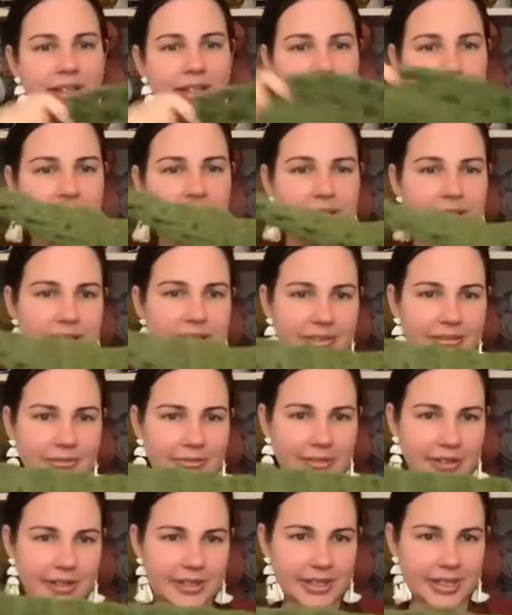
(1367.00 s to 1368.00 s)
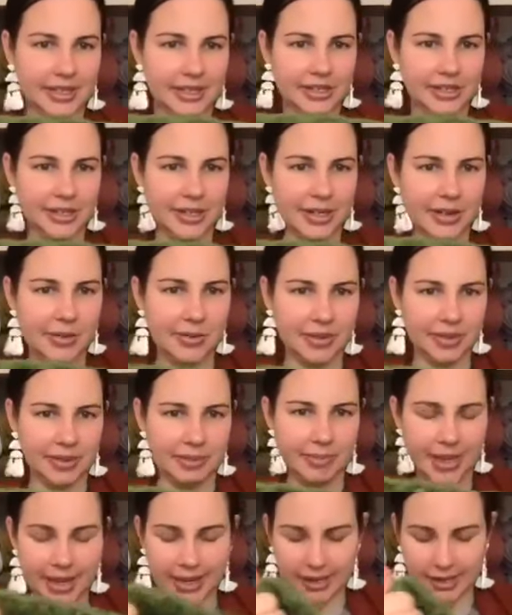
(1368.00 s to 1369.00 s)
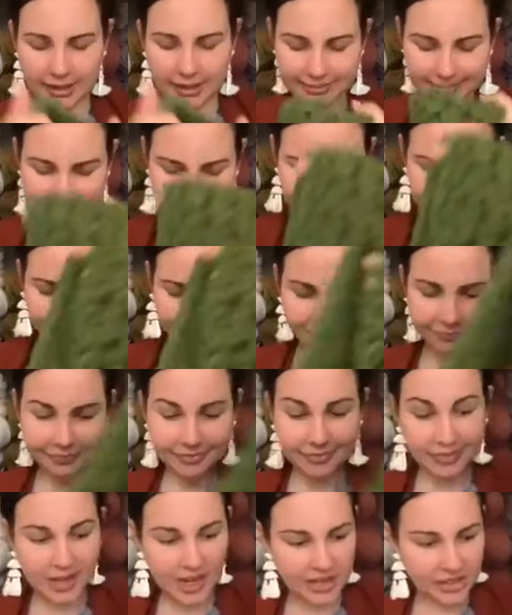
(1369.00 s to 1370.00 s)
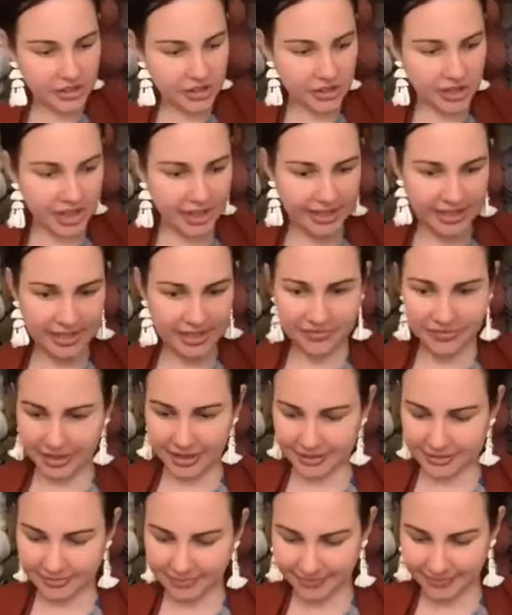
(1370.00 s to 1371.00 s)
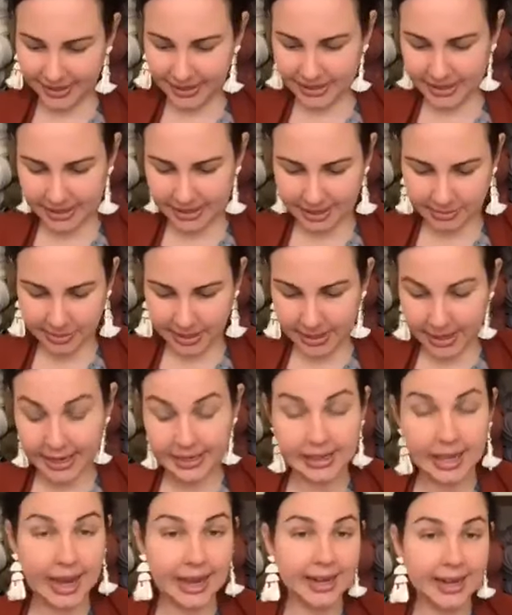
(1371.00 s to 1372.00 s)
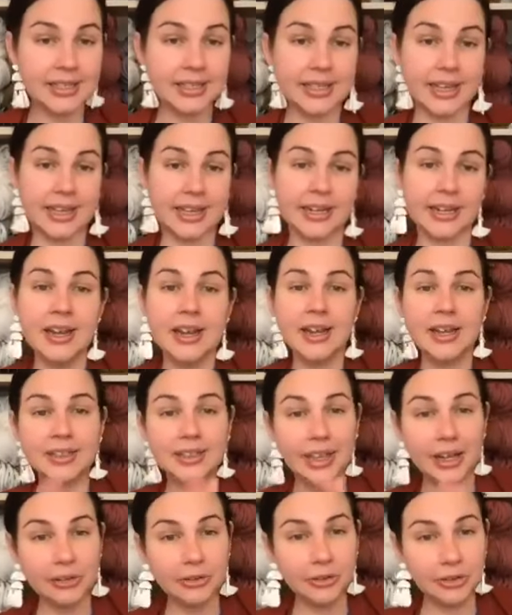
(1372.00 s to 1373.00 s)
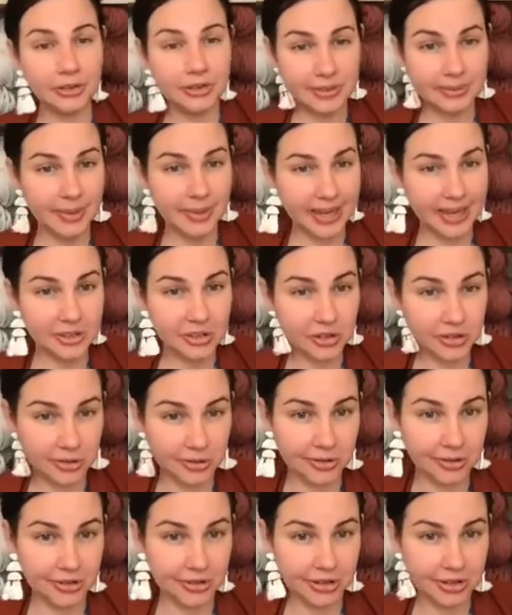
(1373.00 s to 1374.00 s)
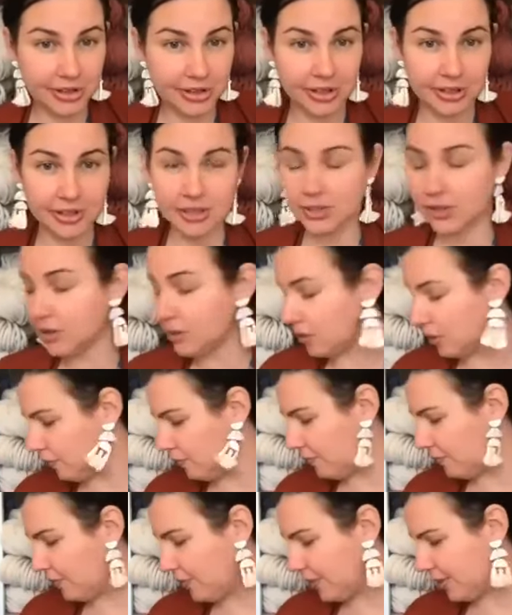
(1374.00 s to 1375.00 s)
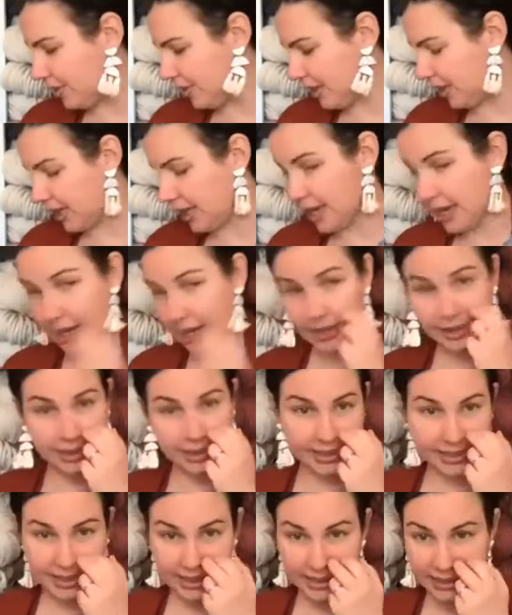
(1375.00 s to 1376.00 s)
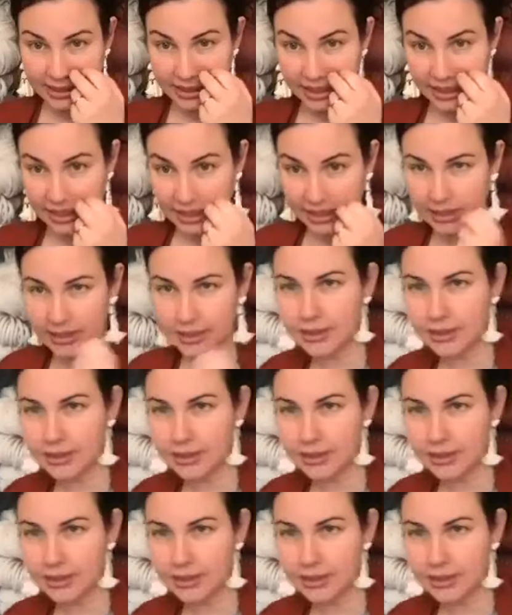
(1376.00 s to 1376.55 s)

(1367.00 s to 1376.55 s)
the different texture on the back. So that's fun. That's that one. And like I said, that'll use about 2/3 of the yarn that's in the kit,